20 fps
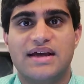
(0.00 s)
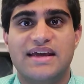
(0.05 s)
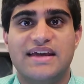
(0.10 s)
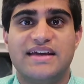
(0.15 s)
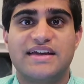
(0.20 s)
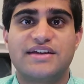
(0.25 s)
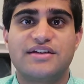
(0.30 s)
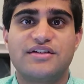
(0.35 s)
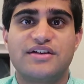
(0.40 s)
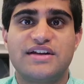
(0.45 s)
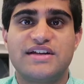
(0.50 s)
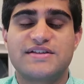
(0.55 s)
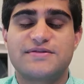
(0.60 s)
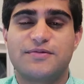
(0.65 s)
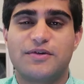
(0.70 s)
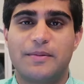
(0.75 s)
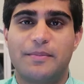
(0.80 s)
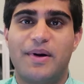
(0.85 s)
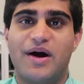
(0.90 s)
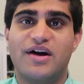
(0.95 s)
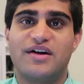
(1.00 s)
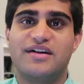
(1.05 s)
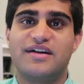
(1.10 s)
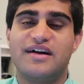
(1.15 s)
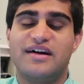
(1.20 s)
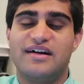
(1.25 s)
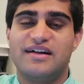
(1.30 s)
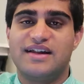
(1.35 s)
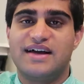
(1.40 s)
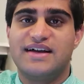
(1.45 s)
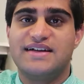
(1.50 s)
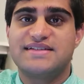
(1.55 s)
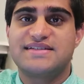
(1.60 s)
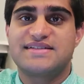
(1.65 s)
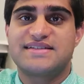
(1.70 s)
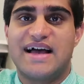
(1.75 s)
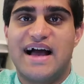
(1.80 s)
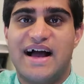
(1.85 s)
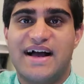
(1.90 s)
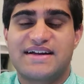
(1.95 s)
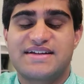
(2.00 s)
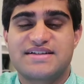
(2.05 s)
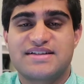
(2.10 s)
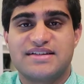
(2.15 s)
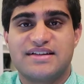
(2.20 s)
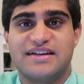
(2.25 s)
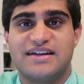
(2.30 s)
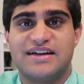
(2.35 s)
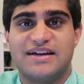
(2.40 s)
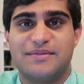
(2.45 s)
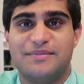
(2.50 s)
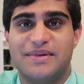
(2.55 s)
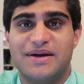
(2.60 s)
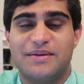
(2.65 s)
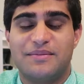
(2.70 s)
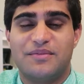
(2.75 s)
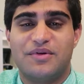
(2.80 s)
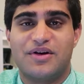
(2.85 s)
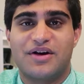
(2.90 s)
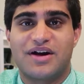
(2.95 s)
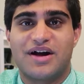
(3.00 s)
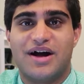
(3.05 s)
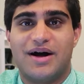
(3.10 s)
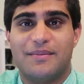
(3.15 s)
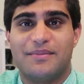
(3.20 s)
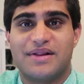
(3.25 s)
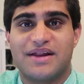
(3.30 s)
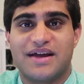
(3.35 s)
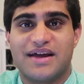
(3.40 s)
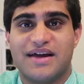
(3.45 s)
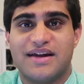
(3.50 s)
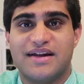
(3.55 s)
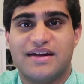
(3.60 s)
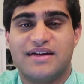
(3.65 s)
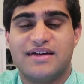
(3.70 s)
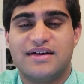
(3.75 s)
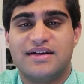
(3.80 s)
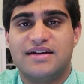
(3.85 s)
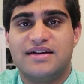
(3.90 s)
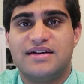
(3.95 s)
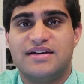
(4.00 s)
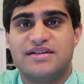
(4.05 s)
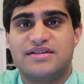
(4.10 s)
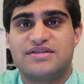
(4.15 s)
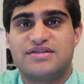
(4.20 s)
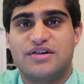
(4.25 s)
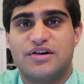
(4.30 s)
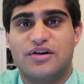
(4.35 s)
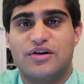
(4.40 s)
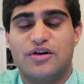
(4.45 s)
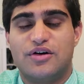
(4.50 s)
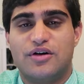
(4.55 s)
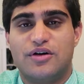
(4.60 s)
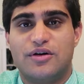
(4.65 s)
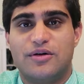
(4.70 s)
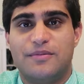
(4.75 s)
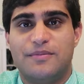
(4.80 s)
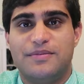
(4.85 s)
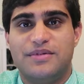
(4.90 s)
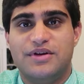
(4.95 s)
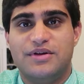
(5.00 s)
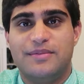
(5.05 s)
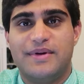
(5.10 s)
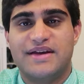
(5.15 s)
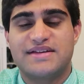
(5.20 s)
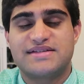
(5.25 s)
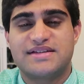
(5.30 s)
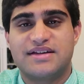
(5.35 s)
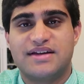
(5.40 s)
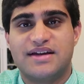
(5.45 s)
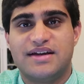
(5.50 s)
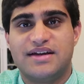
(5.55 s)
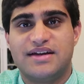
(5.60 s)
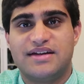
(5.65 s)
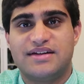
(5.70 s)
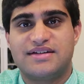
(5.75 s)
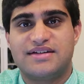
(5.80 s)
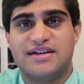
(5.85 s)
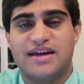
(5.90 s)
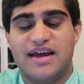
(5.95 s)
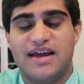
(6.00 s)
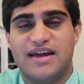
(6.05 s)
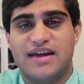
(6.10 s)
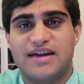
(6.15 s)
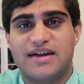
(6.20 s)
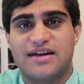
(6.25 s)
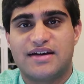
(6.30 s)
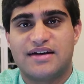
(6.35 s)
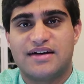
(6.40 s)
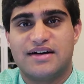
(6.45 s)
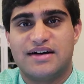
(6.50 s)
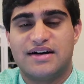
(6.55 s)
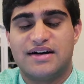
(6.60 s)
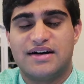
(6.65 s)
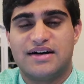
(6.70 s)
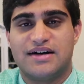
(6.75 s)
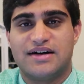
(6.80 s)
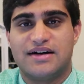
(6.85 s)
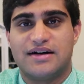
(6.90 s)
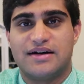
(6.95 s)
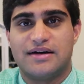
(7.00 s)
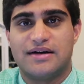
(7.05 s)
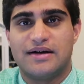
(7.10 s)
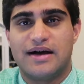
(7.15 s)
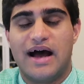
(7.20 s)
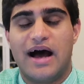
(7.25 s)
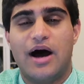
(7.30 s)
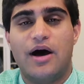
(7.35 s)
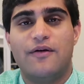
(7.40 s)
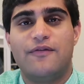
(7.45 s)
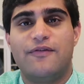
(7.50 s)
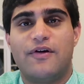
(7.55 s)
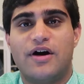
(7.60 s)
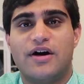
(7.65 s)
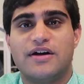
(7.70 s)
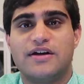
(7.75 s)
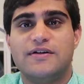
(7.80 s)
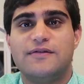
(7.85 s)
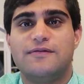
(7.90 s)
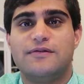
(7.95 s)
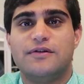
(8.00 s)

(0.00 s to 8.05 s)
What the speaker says: EQDs for partner airlines is actually a bit more complicated. So you basically take how far you